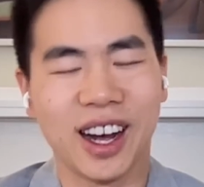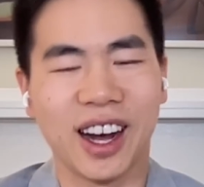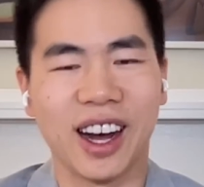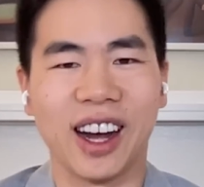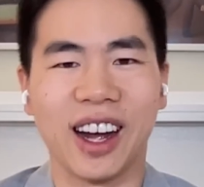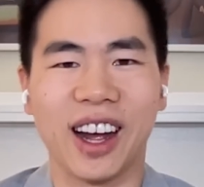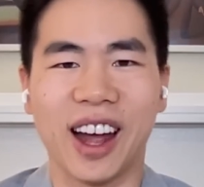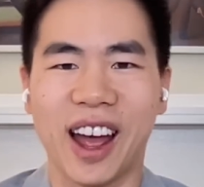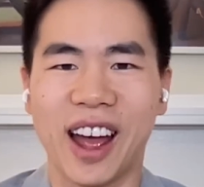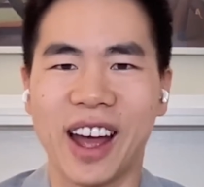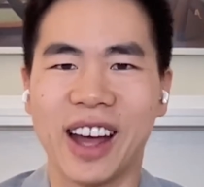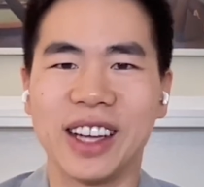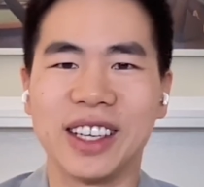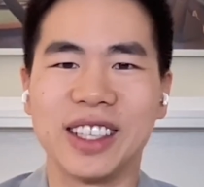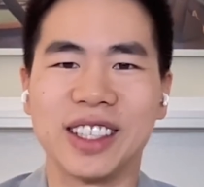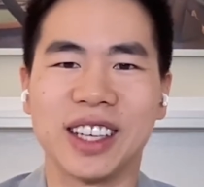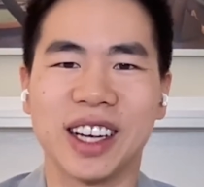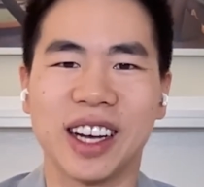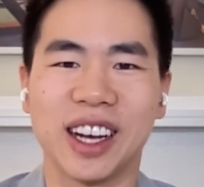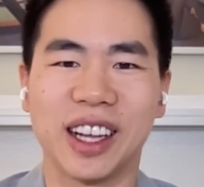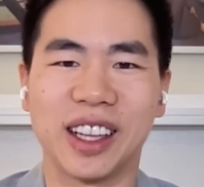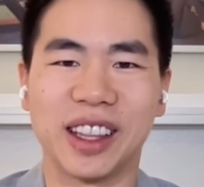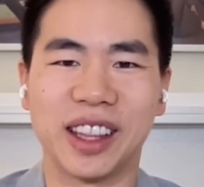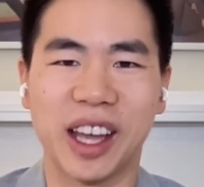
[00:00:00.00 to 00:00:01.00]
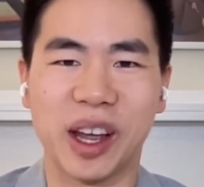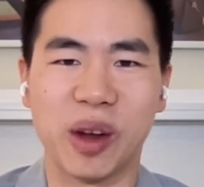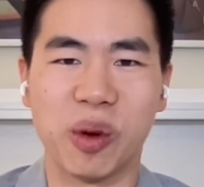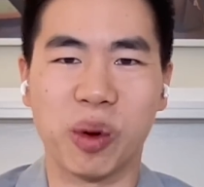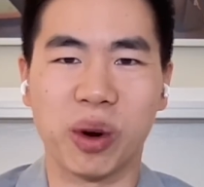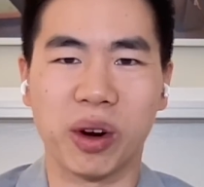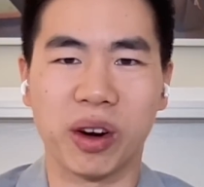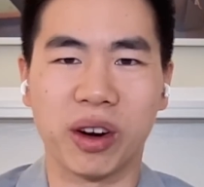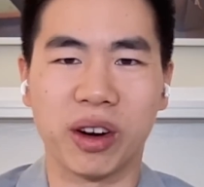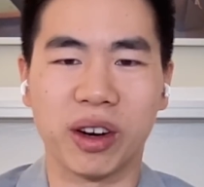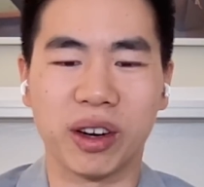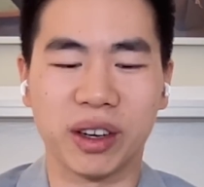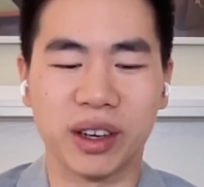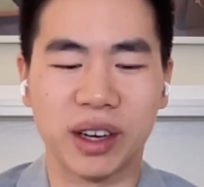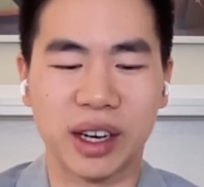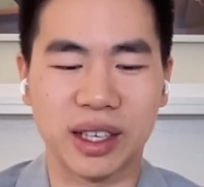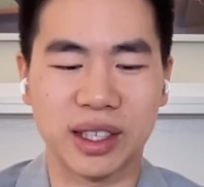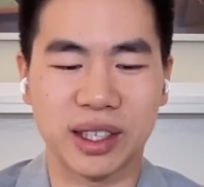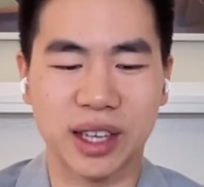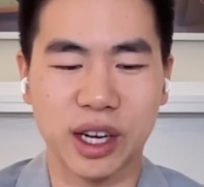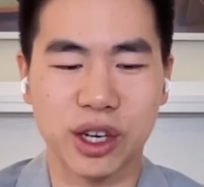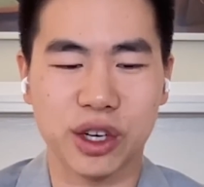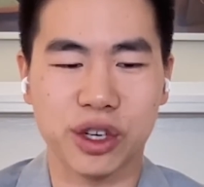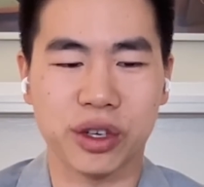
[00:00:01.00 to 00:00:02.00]
Uh, and uh, they were
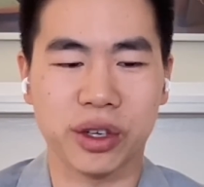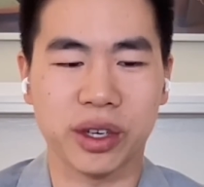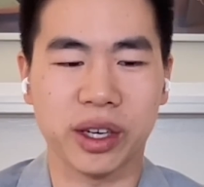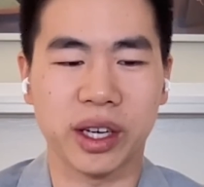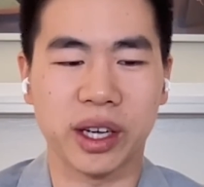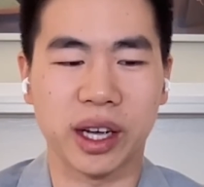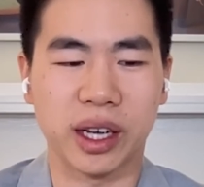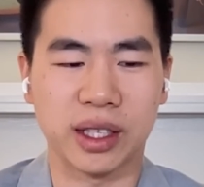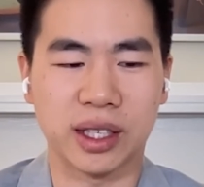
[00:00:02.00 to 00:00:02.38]
essentially